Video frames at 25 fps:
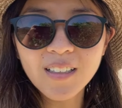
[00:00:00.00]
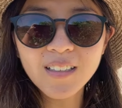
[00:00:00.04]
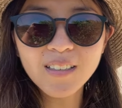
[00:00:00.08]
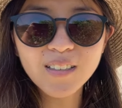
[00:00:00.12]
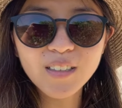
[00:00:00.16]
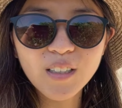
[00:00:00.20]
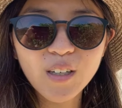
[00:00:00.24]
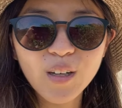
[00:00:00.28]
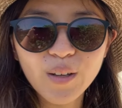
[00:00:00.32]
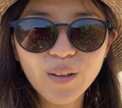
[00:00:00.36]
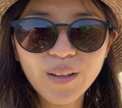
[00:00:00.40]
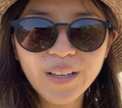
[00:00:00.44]

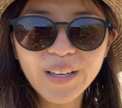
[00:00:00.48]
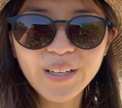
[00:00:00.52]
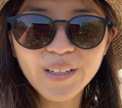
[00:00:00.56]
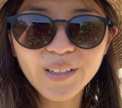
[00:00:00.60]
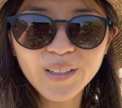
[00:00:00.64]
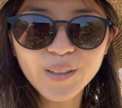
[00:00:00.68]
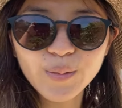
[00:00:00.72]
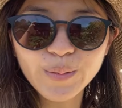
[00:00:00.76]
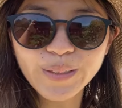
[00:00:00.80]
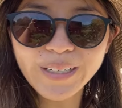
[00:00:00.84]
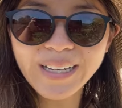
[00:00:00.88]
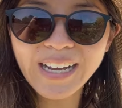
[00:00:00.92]
So
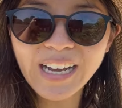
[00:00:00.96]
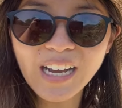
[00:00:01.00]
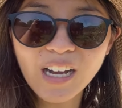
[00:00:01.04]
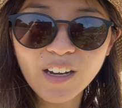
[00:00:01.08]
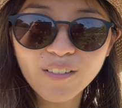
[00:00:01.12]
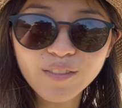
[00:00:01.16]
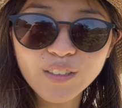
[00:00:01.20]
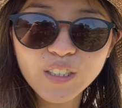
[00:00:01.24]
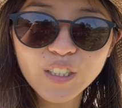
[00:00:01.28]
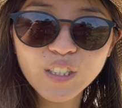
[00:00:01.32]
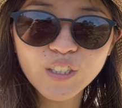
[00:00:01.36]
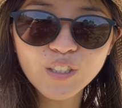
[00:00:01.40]
here we
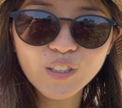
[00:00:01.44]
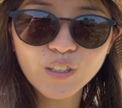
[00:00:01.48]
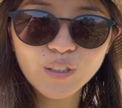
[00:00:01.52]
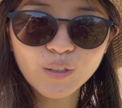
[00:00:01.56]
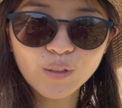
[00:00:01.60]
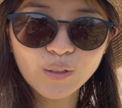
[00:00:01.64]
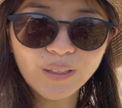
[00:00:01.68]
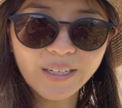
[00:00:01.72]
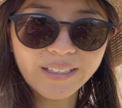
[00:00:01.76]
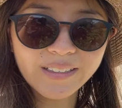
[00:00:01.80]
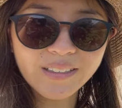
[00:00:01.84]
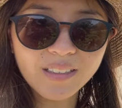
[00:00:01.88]
have
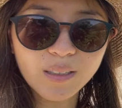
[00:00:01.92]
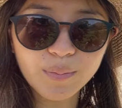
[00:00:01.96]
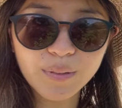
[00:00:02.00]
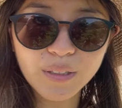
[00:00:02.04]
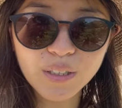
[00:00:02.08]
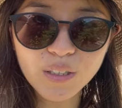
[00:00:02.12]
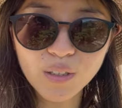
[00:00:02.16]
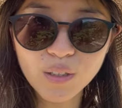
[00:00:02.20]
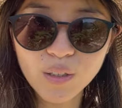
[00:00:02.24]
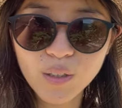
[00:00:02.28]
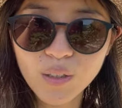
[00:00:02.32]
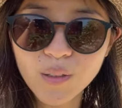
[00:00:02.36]
two
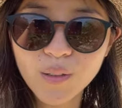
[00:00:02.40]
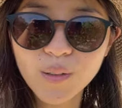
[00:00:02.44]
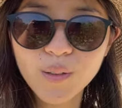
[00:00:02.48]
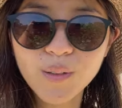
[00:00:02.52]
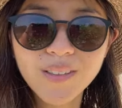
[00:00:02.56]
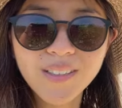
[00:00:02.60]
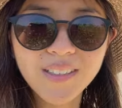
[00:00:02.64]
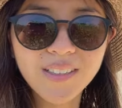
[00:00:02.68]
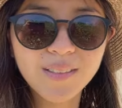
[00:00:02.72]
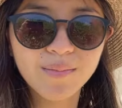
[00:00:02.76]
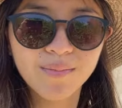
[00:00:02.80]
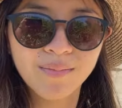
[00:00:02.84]
exhibition
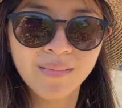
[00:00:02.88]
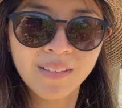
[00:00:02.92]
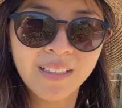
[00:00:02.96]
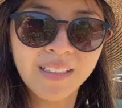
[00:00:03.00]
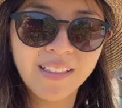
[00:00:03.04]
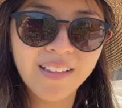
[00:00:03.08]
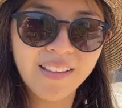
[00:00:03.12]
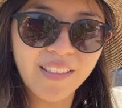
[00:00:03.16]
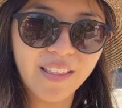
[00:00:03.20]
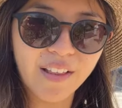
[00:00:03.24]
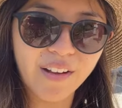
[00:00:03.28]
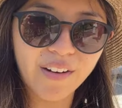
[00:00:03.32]
halls,
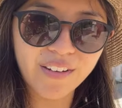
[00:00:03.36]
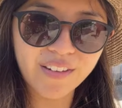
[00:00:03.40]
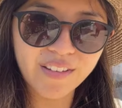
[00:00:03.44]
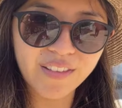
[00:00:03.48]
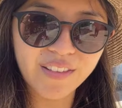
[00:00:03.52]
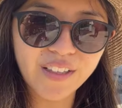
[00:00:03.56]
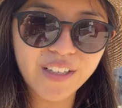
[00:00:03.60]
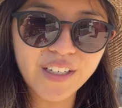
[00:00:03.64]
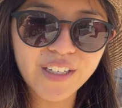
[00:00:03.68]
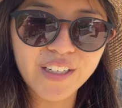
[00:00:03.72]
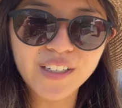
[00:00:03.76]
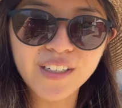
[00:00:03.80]
there
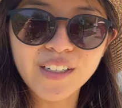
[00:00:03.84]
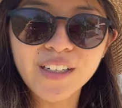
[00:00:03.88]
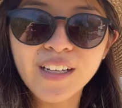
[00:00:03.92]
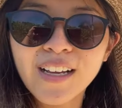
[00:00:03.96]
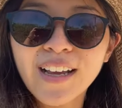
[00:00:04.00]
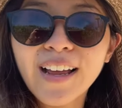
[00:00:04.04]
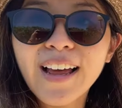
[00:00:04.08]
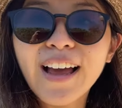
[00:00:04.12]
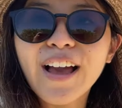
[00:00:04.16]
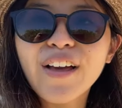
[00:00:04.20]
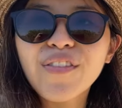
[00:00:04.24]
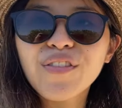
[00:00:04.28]
and there,
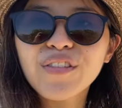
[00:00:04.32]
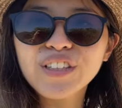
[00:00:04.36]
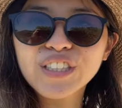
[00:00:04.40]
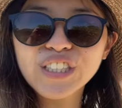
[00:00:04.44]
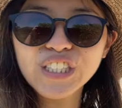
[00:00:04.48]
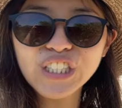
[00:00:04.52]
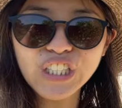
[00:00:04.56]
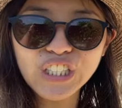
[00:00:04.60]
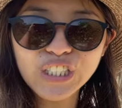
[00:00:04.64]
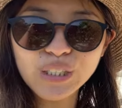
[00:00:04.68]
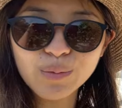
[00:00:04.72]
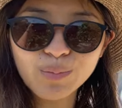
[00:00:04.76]
and the
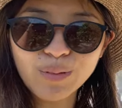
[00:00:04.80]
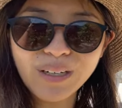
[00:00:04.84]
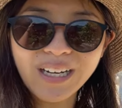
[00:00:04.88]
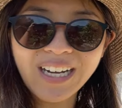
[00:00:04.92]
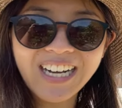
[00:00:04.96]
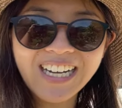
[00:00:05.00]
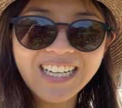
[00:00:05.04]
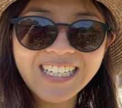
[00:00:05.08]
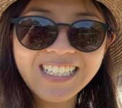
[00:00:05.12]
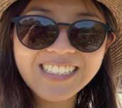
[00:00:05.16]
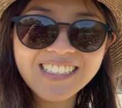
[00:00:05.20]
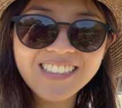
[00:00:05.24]
church
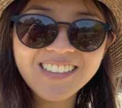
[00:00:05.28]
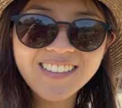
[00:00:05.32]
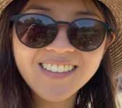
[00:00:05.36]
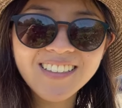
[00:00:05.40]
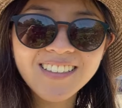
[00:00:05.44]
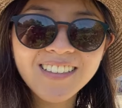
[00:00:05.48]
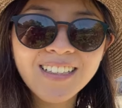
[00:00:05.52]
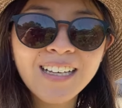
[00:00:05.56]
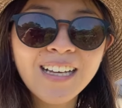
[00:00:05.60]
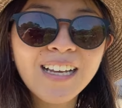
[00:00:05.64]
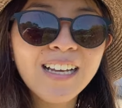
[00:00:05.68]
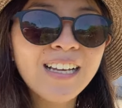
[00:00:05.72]
behind
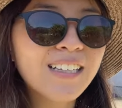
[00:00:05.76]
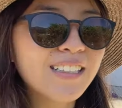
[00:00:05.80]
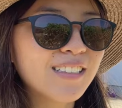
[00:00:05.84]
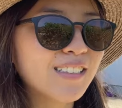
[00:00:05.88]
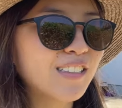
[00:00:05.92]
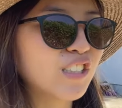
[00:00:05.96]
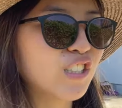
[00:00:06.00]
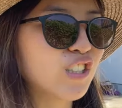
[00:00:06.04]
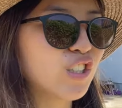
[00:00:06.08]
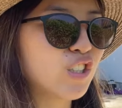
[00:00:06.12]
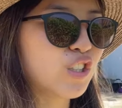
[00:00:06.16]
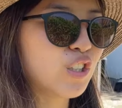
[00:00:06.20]
us.
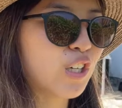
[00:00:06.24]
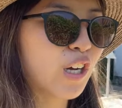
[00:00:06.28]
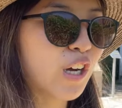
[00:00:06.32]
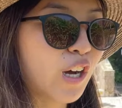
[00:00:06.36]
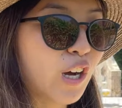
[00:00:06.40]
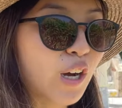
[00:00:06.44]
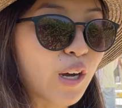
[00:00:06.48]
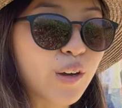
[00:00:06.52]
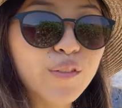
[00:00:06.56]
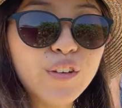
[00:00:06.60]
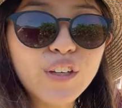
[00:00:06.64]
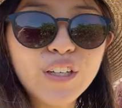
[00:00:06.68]
So
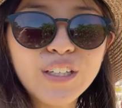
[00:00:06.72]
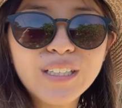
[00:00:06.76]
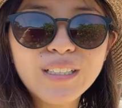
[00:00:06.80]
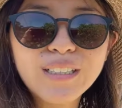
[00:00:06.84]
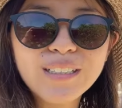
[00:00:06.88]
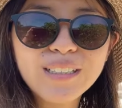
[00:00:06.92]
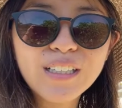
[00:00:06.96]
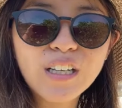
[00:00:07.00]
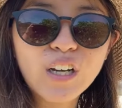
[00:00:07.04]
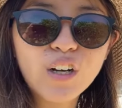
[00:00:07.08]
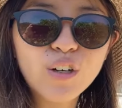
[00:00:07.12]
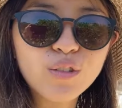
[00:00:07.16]
uh, if you
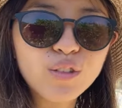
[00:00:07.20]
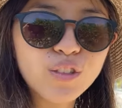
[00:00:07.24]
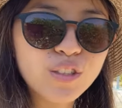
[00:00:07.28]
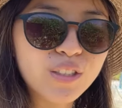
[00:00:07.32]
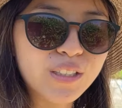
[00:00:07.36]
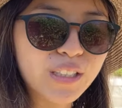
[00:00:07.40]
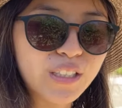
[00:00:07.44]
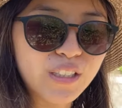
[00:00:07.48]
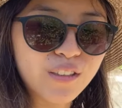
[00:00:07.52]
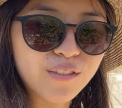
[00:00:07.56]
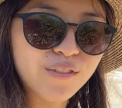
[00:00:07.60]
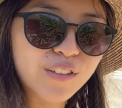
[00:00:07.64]
didn't go
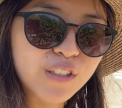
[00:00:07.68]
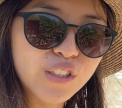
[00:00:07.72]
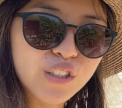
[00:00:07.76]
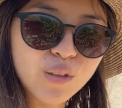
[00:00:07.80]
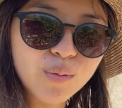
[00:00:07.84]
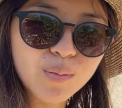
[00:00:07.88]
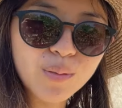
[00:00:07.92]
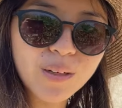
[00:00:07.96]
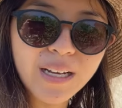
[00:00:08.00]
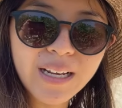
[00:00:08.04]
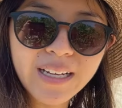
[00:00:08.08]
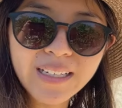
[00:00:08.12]
to the
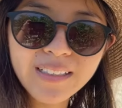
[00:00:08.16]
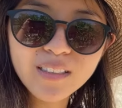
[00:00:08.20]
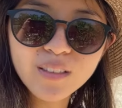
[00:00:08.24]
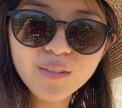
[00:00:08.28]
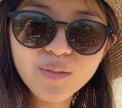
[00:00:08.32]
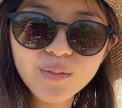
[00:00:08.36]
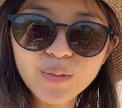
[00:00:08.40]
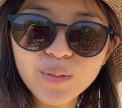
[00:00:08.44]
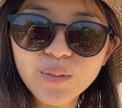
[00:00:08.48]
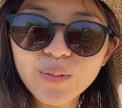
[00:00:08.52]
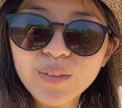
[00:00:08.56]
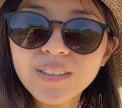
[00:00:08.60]
official
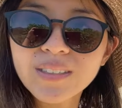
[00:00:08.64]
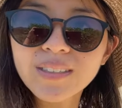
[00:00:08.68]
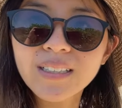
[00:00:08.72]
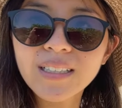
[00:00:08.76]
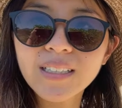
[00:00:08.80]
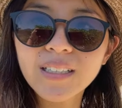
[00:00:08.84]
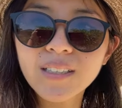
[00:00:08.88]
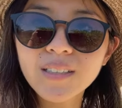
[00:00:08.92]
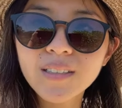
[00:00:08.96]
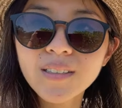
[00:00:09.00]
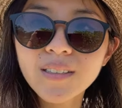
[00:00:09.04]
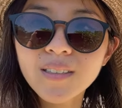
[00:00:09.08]
place with the
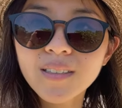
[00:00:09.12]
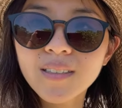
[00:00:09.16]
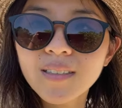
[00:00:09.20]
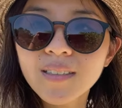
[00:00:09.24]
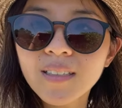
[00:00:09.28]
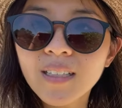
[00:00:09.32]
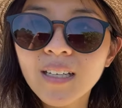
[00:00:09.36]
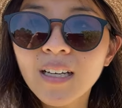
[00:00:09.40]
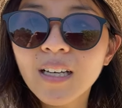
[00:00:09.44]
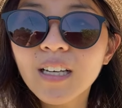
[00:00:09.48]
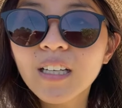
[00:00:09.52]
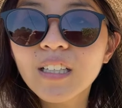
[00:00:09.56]

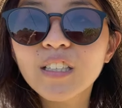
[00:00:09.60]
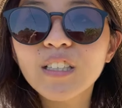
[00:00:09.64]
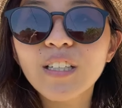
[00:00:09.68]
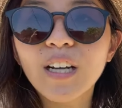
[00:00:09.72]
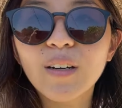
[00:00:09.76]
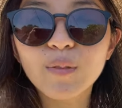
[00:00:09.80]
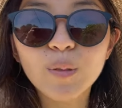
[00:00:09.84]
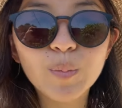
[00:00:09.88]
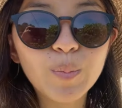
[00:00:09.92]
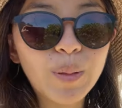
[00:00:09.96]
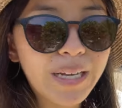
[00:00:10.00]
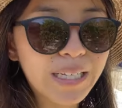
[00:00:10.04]
stickers,
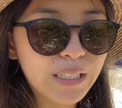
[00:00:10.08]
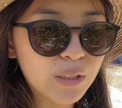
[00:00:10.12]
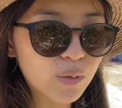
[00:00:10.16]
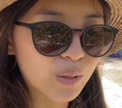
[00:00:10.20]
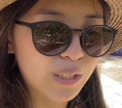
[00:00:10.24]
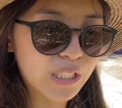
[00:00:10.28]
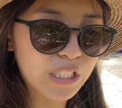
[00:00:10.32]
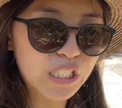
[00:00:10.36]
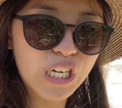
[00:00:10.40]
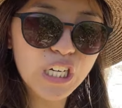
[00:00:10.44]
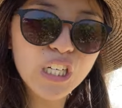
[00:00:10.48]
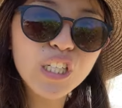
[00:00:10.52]
you have to pay
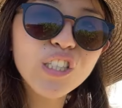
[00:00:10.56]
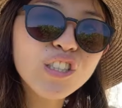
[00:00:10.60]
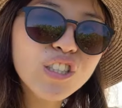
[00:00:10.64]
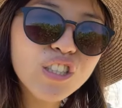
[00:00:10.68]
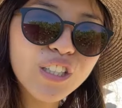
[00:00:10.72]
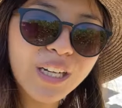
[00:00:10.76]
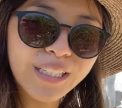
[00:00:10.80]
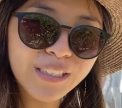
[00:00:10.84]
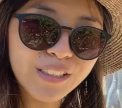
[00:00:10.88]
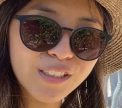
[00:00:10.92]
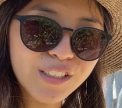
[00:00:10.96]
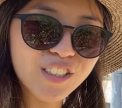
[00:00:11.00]
$20
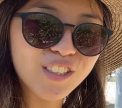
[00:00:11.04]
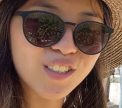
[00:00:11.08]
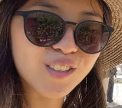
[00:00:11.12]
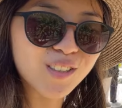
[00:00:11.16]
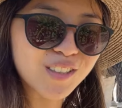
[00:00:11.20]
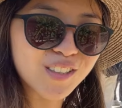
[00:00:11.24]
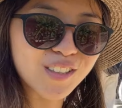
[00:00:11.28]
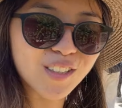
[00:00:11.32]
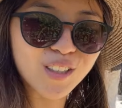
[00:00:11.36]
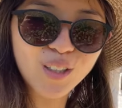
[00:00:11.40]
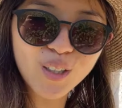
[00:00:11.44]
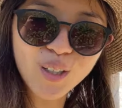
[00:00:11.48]
to
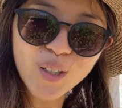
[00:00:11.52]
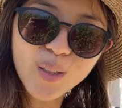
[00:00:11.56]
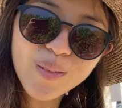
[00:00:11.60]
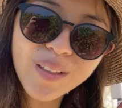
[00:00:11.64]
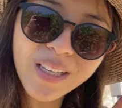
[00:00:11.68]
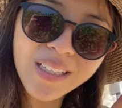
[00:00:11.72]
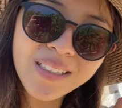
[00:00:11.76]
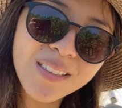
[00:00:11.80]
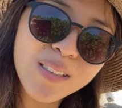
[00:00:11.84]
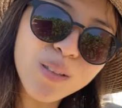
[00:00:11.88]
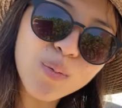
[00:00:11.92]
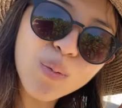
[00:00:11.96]
enter. So
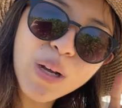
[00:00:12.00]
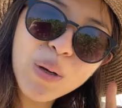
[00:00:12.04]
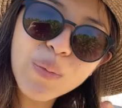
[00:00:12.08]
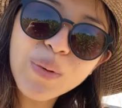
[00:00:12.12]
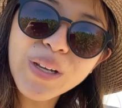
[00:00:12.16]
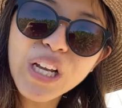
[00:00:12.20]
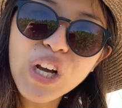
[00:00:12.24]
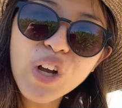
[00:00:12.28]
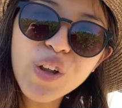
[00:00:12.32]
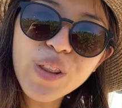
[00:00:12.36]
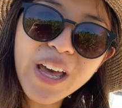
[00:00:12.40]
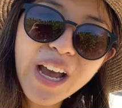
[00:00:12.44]
this is why
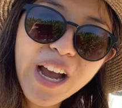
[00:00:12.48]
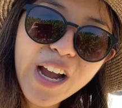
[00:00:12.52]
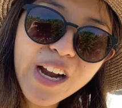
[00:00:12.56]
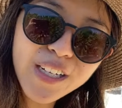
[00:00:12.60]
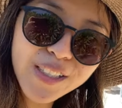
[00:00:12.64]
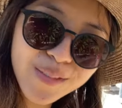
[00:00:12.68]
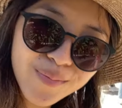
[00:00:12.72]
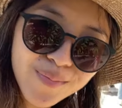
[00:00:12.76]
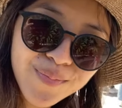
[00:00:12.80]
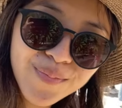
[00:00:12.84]
we got there.